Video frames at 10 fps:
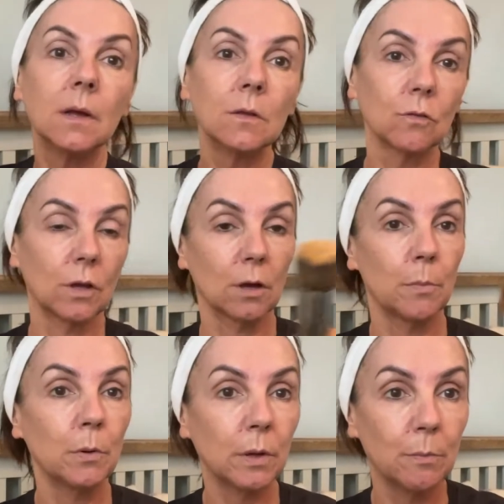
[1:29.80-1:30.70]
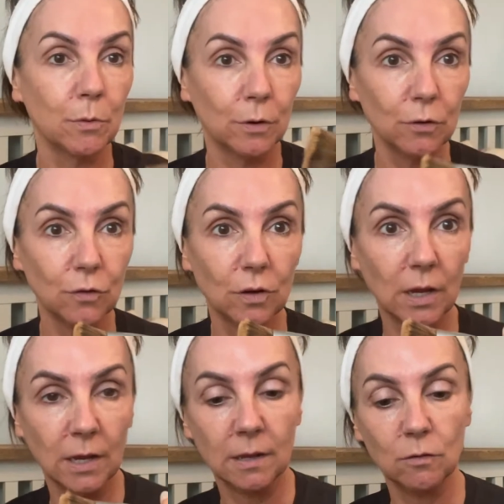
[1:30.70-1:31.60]
So your Kabuki brush
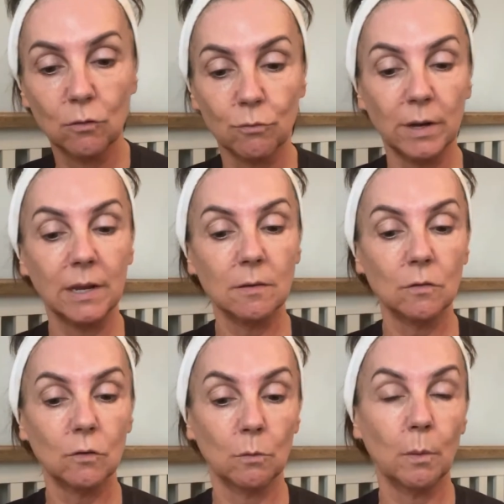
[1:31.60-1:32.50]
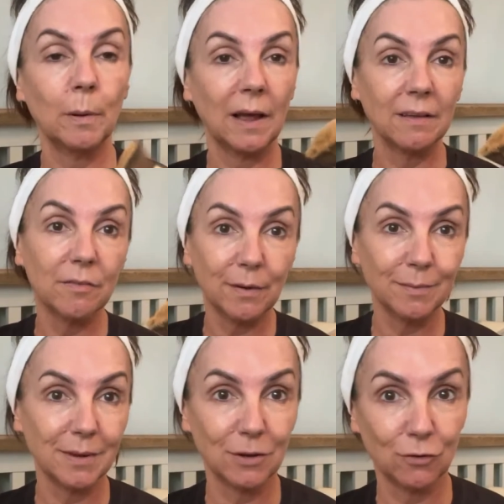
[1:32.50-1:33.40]
is great to apply your
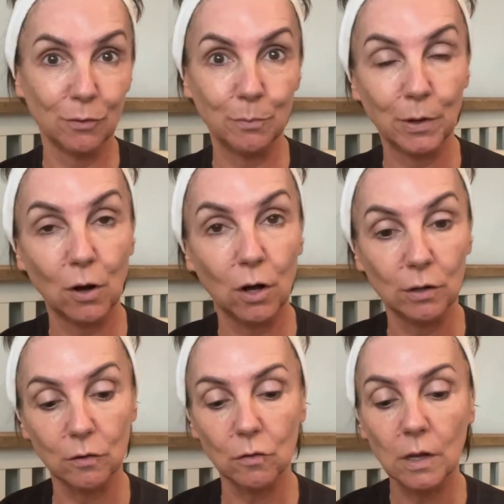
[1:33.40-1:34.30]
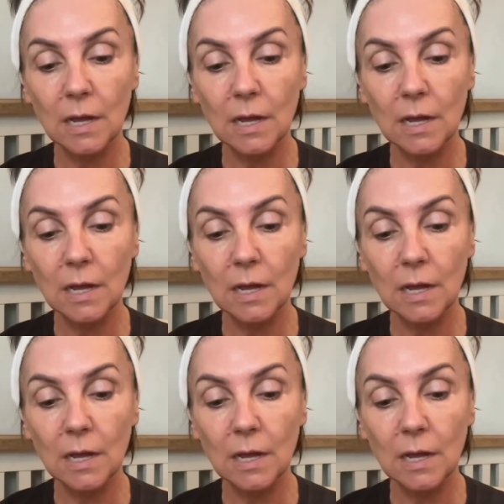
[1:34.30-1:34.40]
foundation because